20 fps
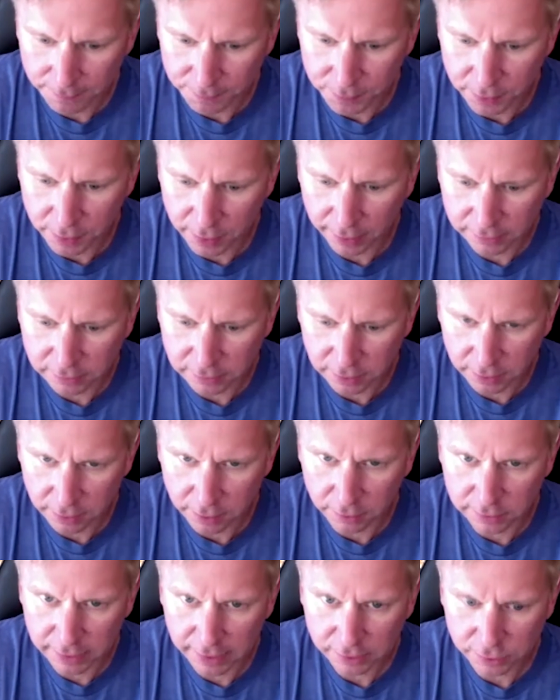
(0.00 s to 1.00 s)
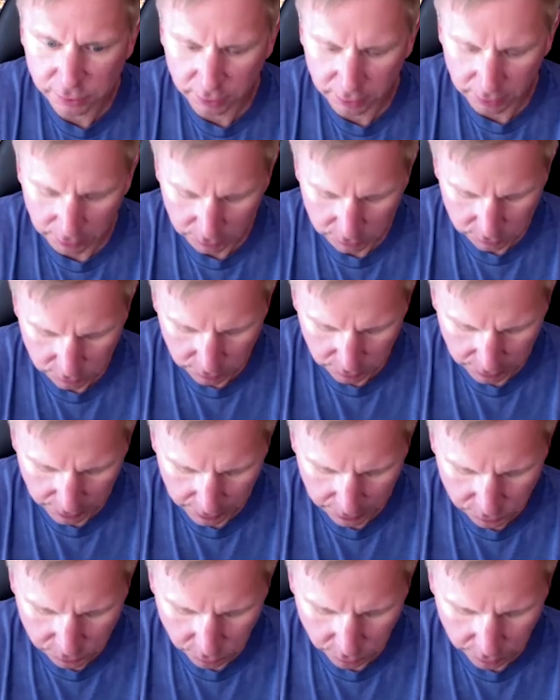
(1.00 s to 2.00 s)
that I see, there's actually in
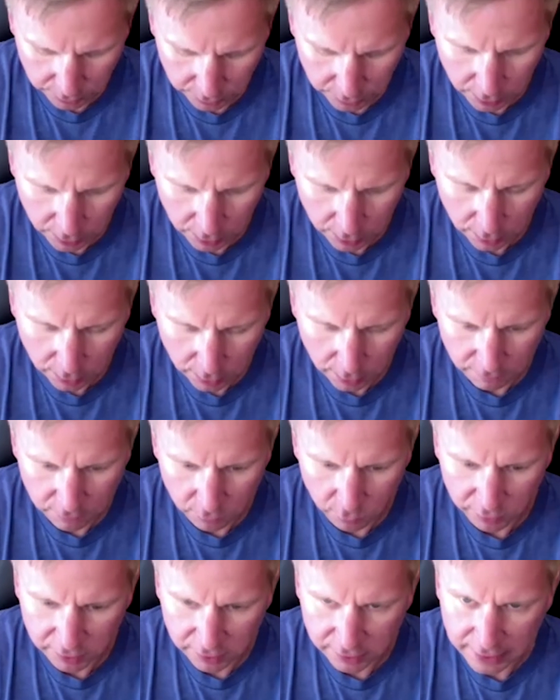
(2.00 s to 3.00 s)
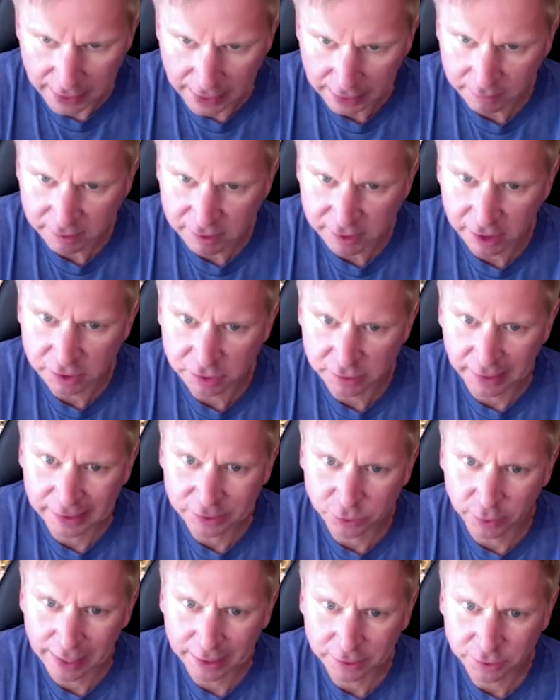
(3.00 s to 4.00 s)
Android, if you read the documentation,
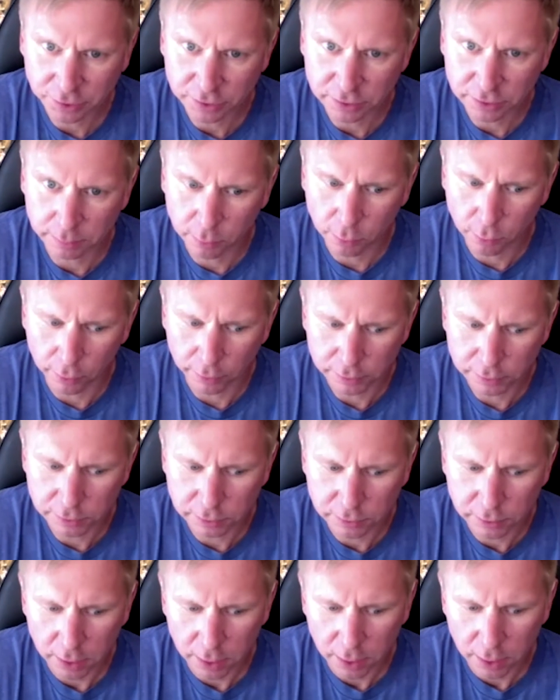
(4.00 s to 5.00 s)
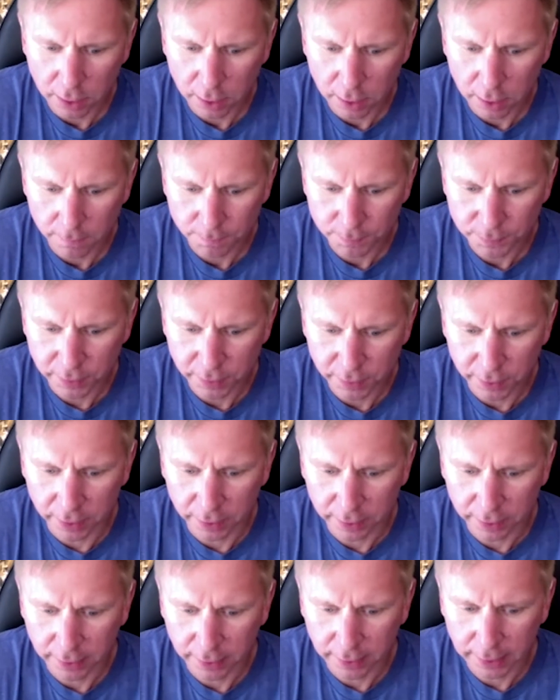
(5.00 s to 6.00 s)
Android actually supports
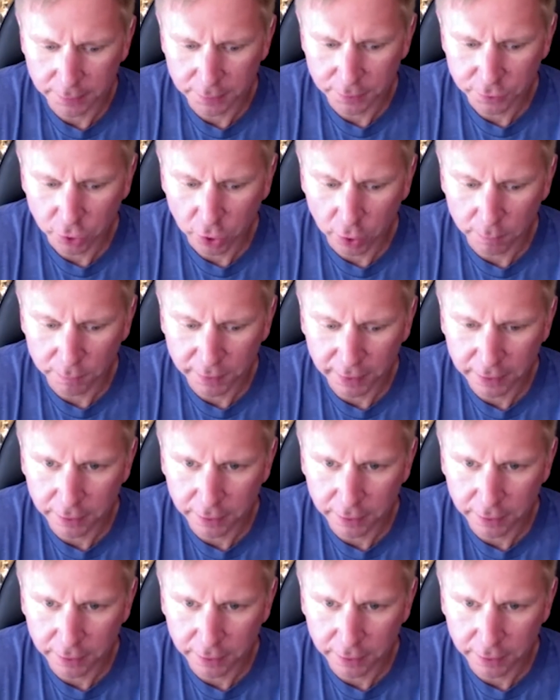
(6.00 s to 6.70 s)
the term they